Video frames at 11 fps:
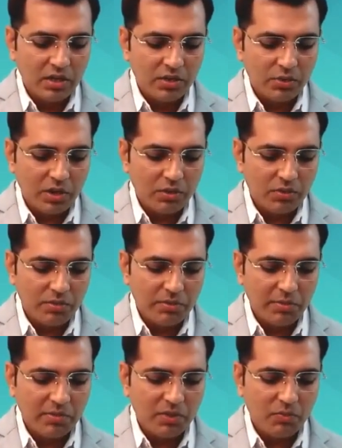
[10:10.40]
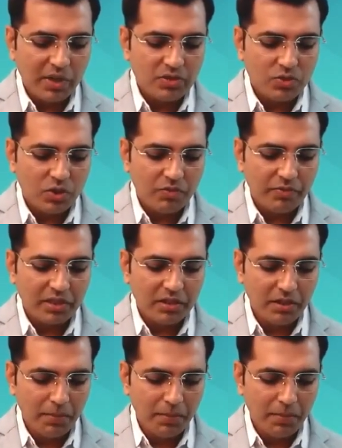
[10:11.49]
you have to remember while solving the